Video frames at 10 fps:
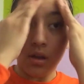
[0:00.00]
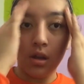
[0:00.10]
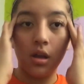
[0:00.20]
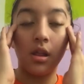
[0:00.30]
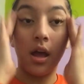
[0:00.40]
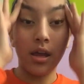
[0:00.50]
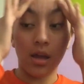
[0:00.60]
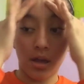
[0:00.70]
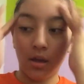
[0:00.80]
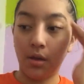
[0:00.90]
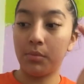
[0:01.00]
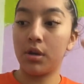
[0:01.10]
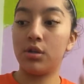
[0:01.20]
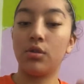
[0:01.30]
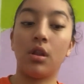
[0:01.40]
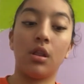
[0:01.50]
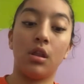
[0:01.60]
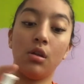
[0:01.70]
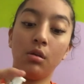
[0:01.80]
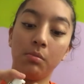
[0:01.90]
And I like it. I'm going to do a
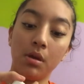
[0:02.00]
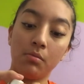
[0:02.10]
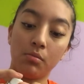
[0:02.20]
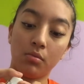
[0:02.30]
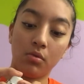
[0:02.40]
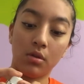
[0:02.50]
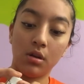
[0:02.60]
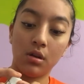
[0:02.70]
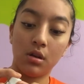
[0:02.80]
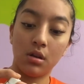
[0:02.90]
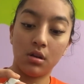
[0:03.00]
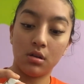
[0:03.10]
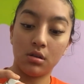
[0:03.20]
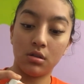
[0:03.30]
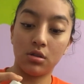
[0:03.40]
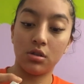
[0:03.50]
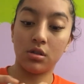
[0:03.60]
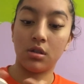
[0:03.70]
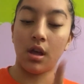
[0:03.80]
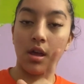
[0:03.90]
little bit more.
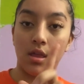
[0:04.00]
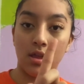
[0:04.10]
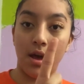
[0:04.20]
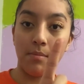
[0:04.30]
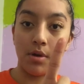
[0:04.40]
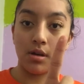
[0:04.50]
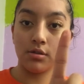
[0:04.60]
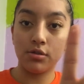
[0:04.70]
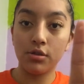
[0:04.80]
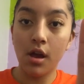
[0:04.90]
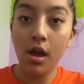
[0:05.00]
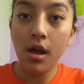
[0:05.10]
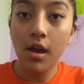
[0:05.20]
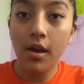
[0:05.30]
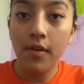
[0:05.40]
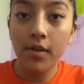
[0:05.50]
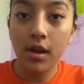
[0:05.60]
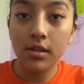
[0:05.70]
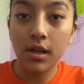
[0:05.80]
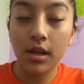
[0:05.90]
Just like that much.
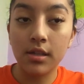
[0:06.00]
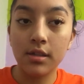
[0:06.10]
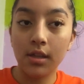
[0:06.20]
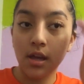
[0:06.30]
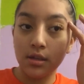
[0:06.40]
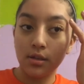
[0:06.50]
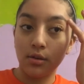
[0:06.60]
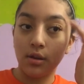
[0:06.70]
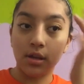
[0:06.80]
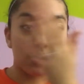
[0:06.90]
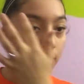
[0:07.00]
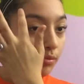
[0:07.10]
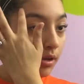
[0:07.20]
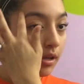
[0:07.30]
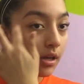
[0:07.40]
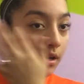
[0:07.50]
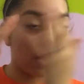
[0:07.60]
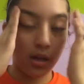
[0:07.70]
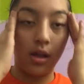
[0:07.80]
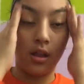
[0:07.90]
Can't see that, so it's really
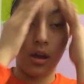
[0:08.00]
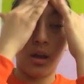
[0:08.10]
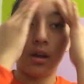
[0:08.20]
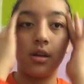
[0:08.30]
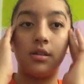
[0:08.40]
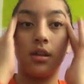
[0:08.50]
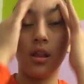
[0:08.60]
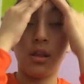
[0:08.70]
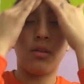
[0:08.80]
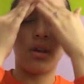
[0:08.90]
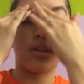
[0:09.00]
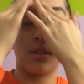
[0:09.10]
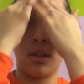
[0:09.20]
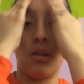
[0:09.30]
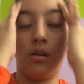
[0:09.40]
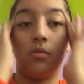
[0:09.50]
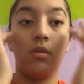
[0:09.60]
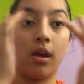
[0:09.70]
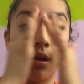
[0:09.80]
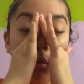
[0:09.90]
not a lot because a little gets a long
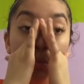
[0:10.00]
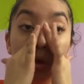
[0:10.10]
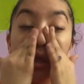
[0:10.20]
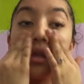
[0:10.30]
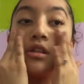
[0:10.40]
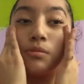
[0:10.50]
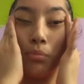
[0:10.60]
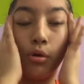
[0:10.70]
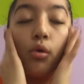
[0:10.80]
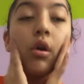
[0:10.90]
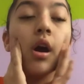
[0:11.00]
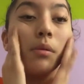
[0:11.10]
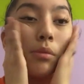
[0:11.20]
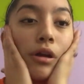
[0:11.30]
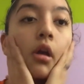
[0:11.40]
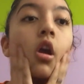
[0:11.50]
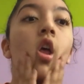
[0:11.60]
way with this primer.